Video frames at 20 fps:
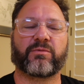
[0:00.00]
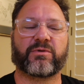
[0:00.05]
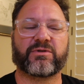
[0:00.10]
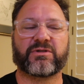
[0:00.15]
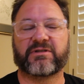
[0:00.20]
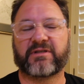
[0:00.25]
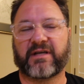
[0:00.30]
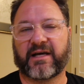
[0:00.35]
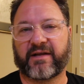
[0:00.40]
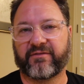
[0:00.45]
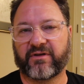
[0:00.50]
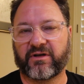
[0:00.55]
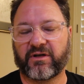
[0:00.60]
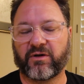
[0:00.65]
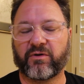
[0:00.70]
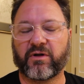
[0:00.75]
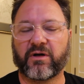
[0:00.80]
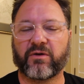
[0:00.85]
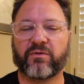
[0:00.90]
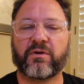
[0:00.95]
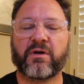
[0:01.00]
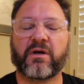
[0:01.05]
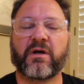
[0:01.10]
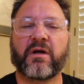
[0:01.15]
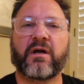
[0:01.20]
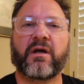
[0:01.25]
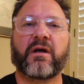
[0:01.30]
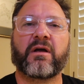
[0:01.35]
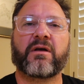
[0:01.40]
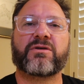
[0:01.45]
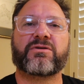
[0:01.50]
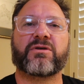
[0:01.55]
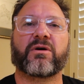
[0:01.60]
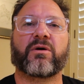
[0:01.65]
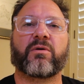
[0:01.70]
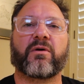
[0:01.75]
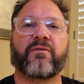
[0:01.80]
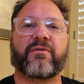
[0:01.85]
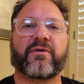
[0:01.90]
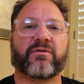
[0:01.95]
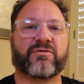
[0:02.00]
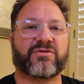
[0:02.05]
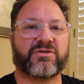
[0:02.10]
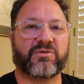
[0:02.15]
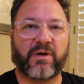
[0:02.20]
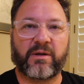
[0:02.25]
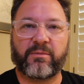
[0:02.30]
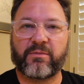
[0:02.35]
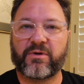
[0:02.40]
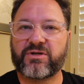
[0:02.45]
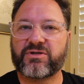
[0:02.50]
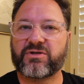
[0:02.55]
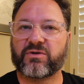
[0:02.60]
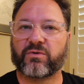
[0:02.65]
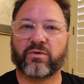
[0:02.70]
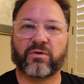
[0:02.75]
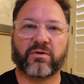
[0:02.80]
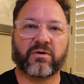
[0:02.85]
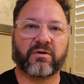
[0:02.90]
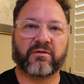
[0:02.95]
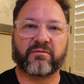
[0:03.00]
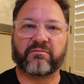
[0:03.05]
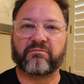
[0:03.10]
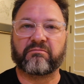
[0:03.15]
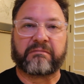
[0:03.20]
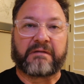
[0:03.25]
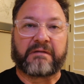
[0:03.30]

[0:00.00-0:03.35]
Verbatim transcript: which is kind of a no-no. So if you're squeamish or